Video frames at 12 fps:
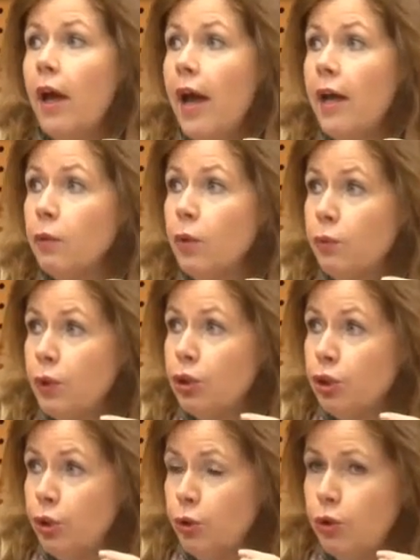And what we
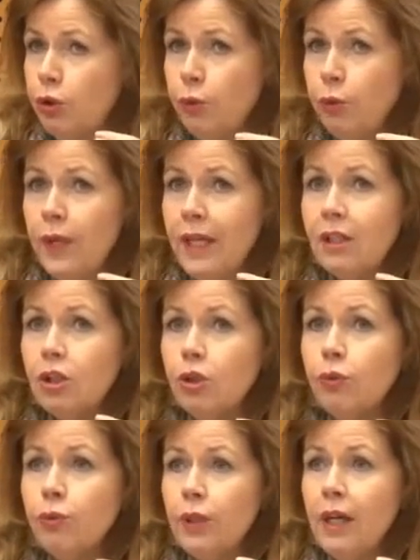should do is
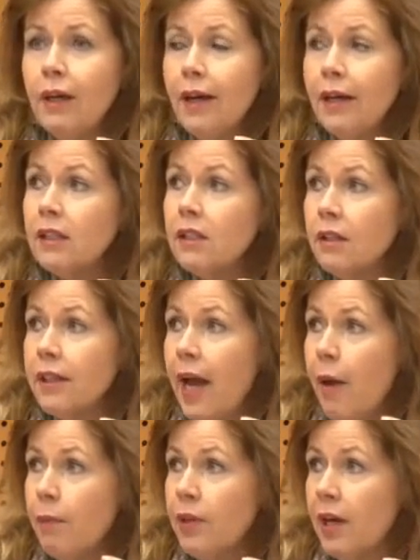to realize the
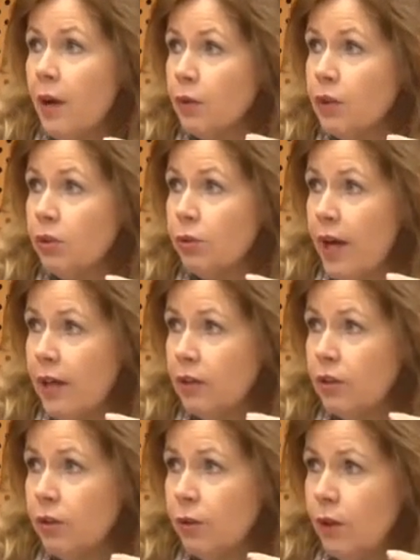gap that I was trying
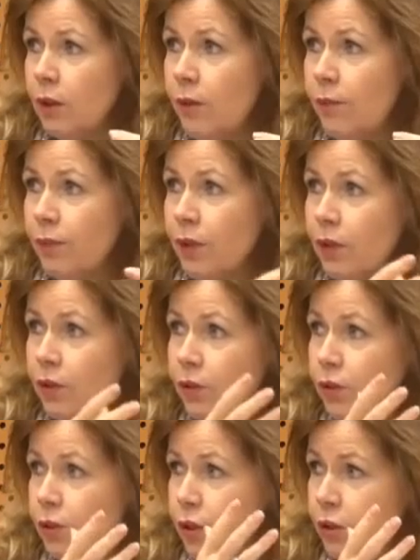to,
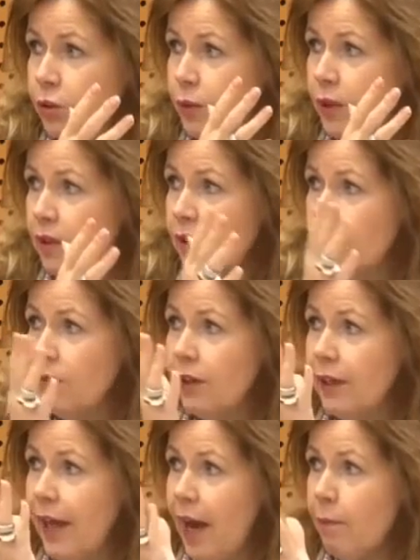to start with the
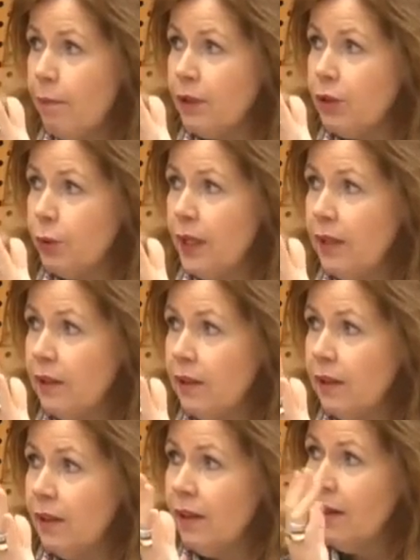gap
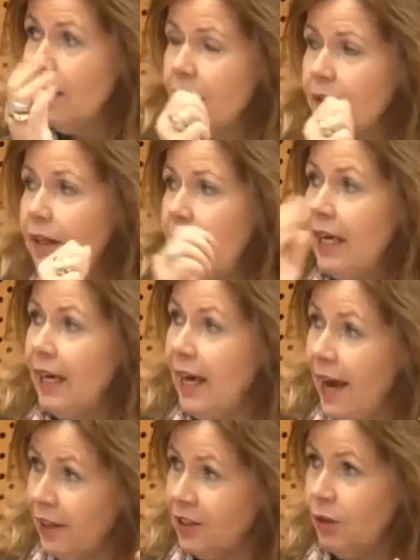between the
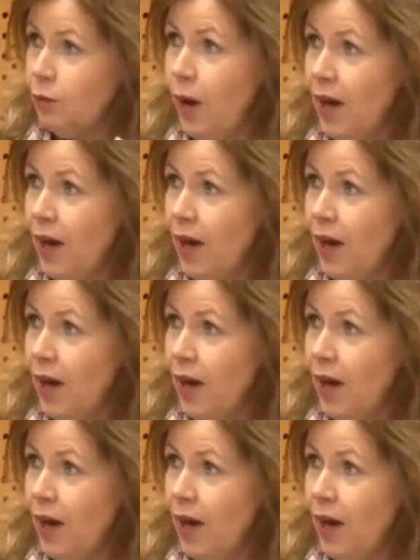elected